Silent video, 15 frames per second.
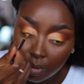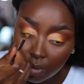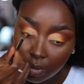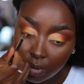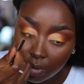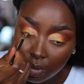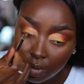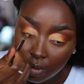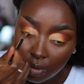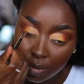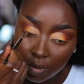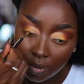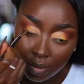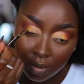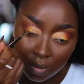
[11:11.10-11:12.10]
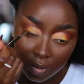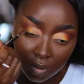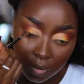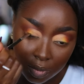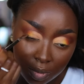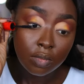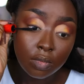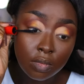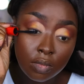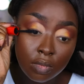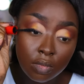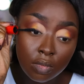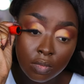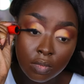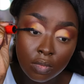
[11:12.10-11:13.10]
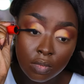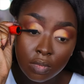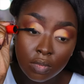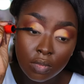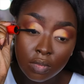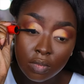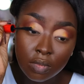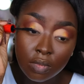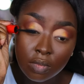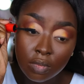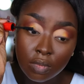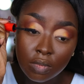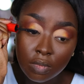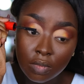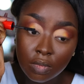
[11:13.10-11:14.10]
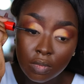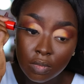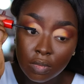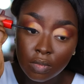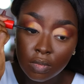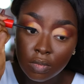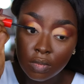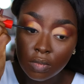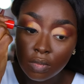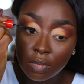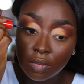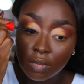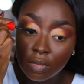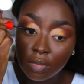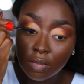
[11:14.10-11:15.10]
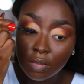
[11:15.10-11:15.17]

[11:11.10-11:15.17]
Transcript: (no one is talking)